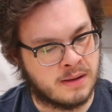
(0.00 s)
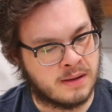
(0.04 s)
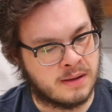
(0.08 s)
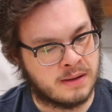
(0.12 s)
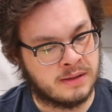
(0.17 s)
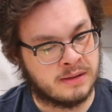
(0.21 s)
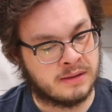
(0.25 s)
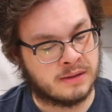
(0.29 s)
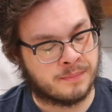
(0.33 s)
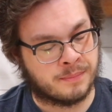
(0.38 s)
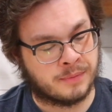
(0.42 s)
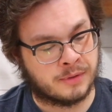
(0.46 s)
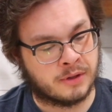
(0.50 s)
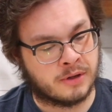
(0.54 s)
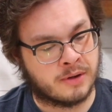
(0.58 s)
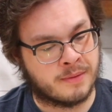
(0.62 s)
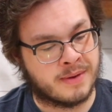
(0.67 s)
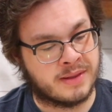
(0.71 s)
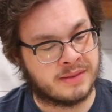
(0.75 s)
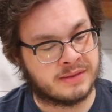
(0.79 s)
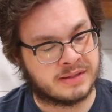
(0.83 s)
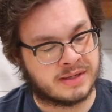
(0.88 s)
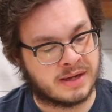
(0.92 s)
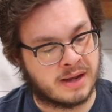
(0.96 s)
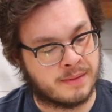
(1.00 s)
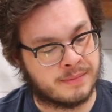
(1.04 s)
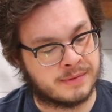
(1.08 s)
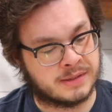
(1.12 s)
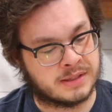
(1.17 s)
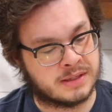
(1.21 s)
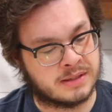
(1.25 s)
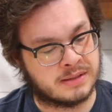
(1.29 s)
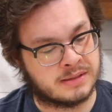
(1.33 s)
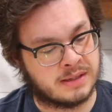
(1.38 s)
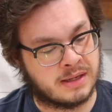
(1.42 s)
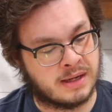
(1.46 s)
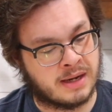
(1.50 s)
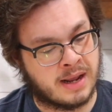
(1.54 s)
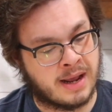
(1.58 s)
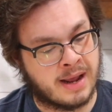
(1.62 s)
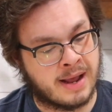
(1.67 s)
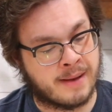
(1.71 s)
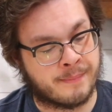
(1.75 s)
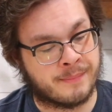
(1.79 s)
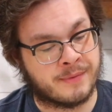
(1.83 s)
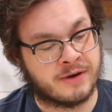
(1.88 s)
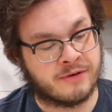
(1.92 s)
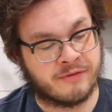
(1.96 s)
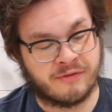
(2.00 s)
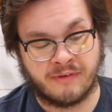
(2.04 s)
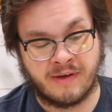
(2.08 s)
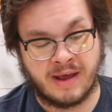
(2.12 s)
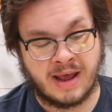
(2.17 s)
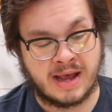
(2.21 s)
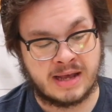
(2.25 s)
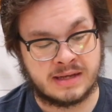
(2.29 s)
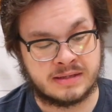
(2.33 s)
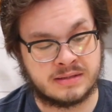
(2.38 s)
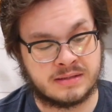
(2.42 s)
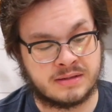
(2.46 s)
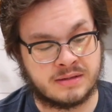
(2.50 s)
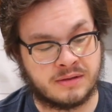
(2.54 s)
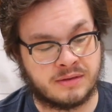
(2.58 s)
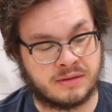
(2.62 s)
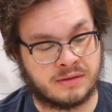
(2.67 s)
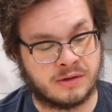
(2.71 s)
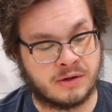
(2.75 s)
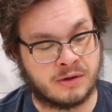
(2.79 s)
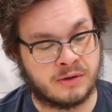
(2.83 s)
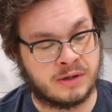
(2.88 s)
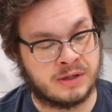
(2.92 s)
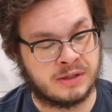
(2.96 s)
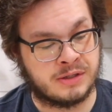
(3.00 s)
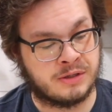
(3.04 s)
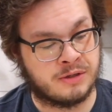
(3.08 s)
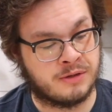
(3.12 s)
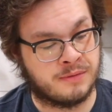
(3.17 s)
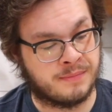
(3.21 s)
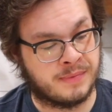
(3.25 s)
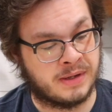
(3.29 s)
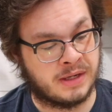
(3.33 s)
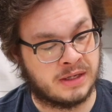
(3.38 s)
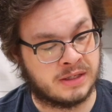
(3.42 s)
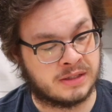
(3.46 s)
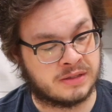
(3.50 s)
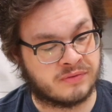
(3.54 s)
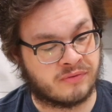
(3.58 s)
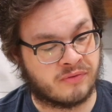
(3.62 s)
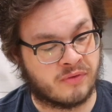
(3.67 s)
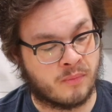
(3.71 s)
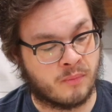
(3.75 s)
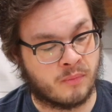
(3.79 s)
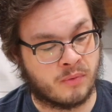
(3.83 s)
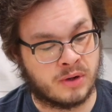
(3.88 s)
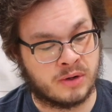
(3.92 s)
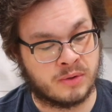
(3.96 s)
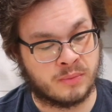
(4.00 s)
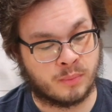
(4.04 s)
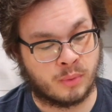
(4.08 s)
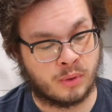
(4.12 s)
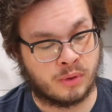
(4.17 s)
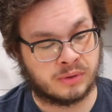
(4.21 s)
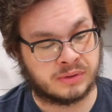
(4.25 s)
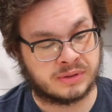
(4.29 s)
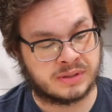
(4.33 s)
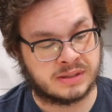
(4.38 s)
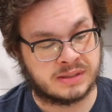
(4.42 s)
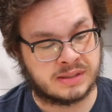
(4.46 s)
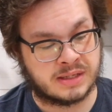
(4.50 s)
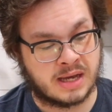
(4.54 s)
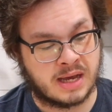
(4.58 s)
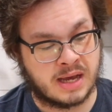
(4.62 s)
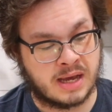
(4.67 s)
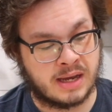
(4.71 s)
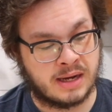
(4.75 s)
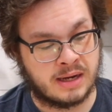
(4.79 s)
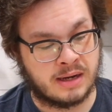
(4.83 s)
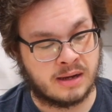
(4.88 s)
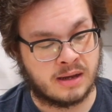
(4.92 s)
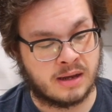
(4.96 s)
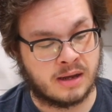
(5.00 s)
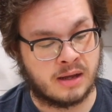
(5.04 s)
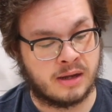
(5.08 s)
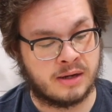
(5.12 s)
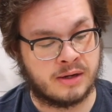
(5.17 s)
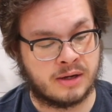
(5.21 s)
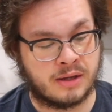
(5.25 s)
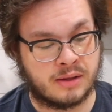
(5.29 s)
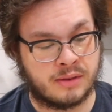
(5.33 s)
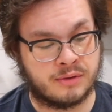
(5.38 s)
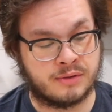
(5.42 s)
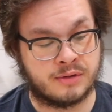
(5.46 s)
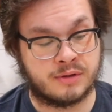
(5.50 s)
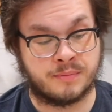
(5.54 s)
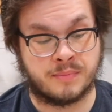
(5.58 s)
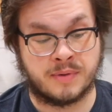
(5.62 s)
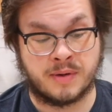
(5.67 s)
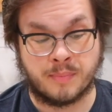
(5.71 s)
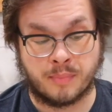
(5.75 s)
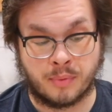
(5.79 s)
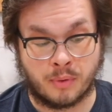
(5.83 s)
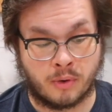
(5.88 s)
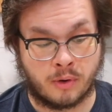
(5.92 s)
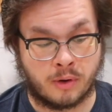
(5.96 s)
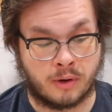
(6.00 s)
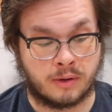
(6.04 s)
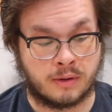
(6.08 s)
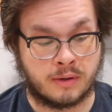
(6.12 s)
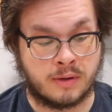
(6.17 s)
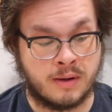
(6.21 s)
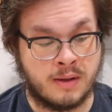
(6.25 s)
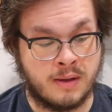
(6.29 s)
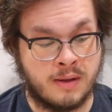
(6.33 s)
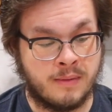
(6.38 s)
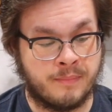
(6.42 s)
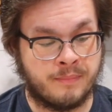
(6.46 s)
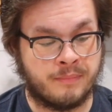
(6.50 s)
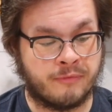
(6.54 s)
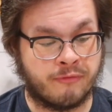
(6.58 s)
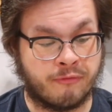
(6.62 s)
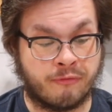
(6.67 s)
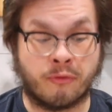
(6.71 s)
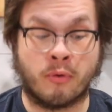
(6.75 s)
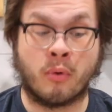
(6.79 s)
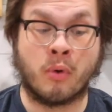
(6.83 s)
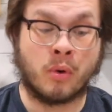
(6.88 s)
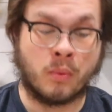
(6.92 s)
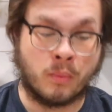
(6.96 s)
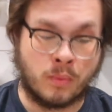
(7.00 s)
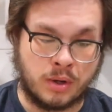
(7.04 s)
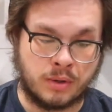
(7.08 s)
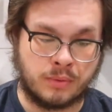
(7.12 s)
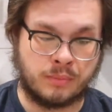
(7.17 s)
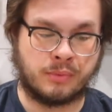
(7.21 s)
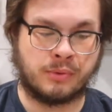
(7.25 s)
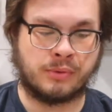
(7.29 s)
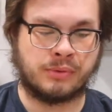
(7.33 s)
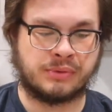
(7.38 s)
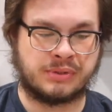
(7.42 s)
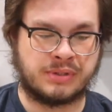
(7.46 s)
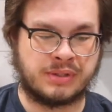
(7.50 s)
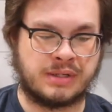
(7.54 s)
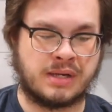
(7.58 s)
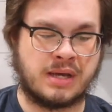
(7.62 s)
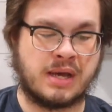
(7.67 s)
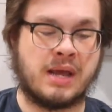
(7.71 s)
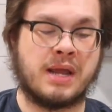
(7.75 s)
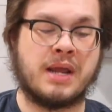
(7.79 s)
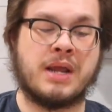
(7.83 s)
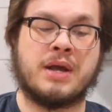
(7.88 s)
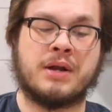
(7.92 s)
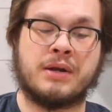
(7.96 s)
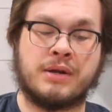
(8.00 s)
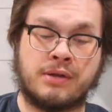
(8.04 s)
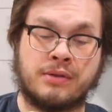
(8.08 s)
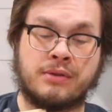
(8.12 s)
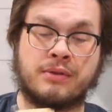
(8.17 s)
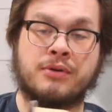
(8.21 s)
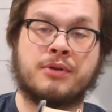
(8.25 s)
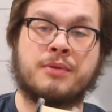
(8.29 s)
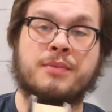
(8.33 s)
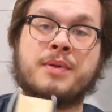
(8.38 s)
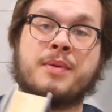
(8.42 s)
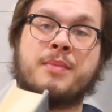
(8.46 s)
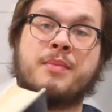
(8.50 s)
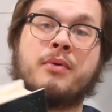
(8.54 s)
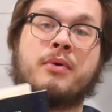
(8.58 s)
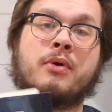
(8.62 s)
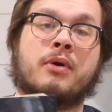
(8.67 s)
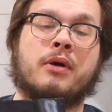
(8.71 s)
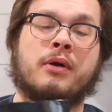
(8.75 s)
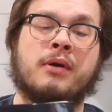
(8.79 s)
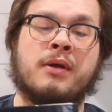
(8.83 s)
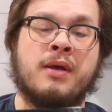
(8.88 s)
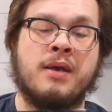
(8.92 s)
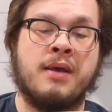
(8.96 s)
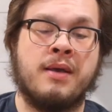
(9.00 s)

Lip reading: in the blurb on the top, it says, it happened fast, 32 minutes from one world to die, another to be born. For one world to die, another to be born.